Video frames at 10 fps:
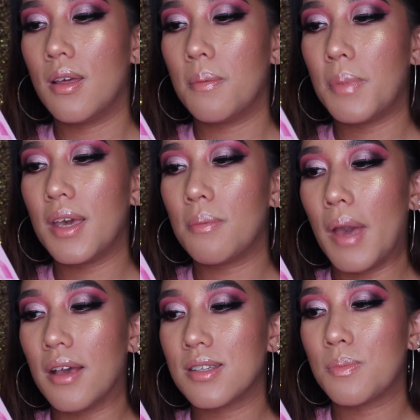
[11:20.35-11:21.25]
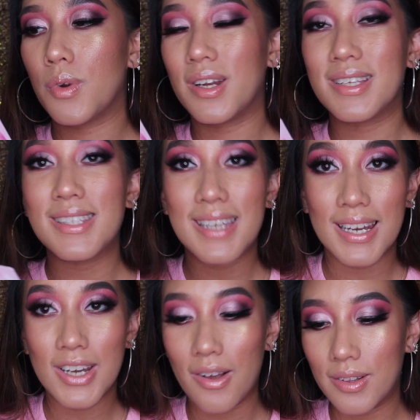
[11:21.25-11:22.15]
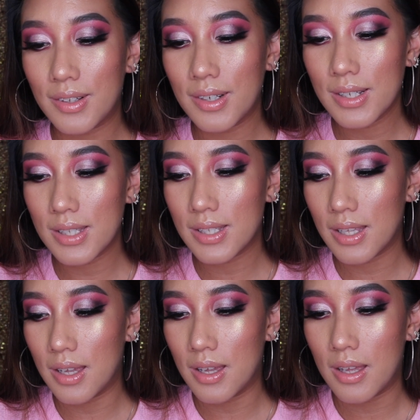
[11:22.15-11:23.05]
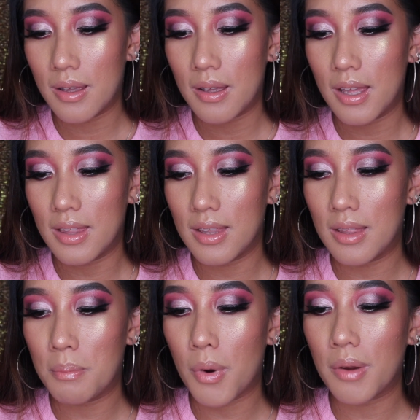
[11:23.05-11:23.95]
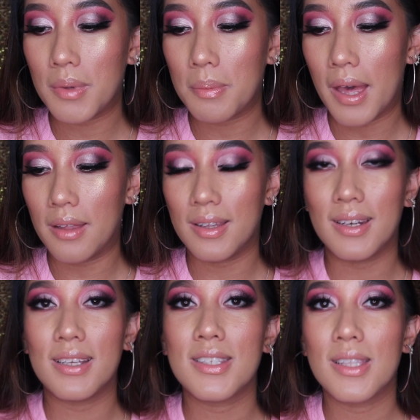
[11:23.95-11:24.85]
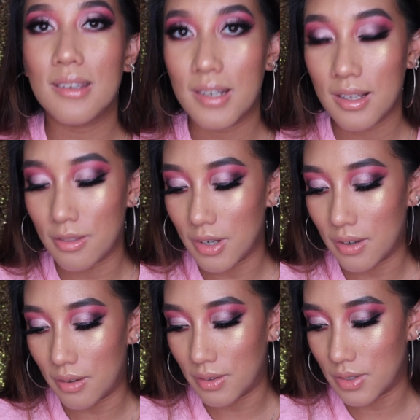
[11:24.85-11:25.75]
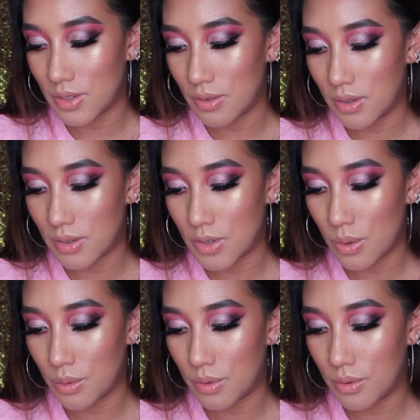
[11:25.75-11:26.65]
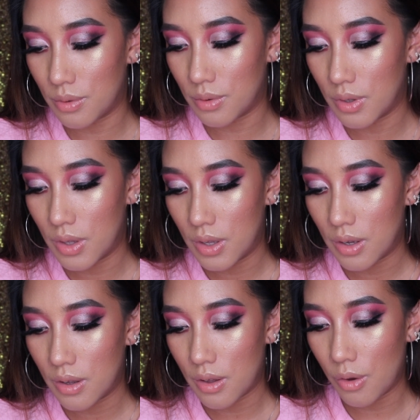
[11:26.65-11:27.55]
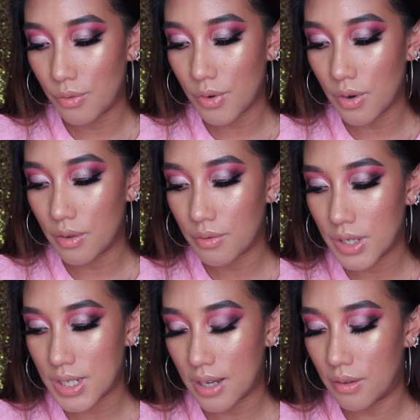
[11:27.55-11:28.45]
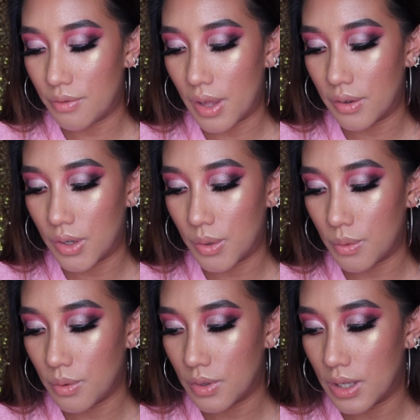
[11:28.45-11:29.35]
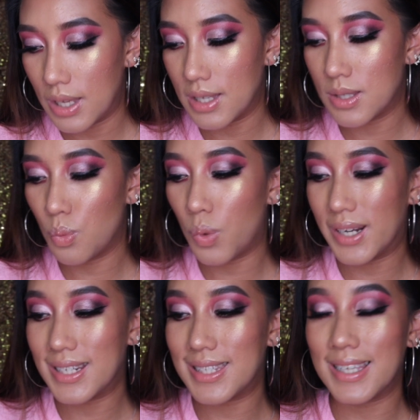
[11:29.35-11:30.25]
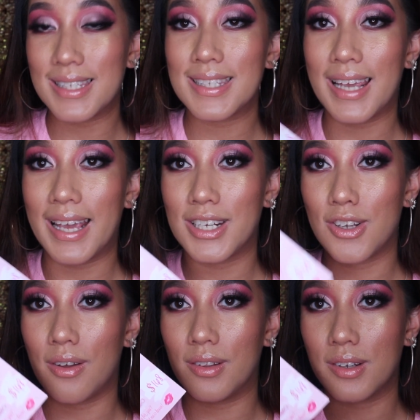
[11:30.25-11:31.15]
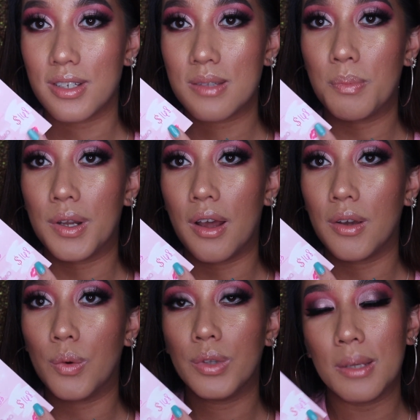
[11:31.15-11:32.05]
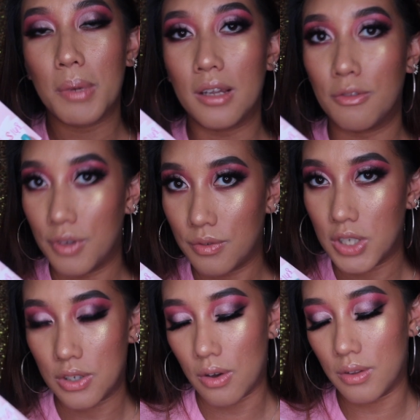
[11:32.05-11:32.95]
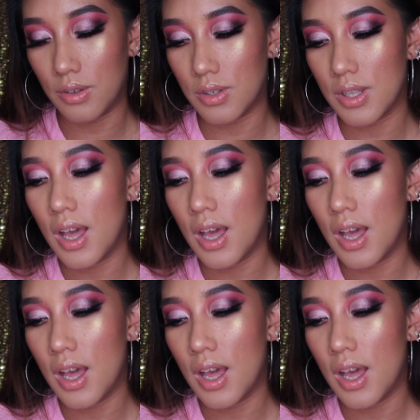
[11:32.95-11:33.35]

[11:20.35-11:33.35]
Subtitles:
Pink passport is $10. And then the Barbie palette is $33. So the total overall retail value is $168, but I only paid $50.